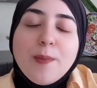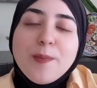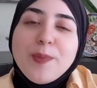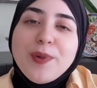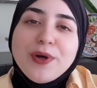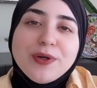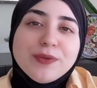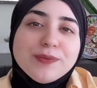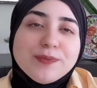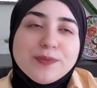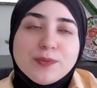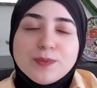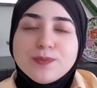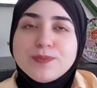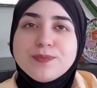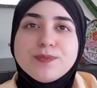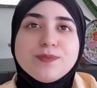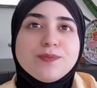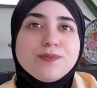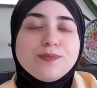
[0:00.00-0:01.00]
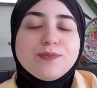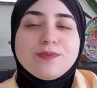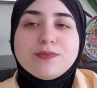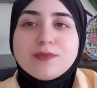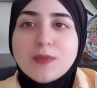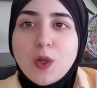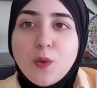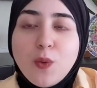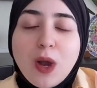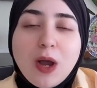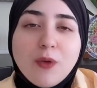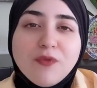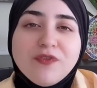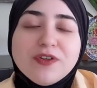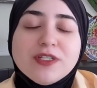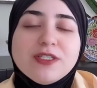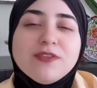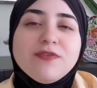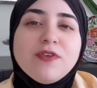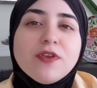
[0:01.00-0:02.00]
But wow,
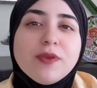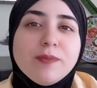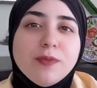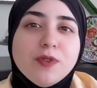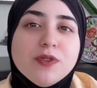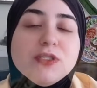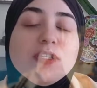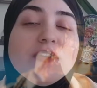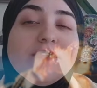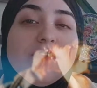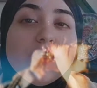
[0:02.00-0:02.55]
first of all, the music video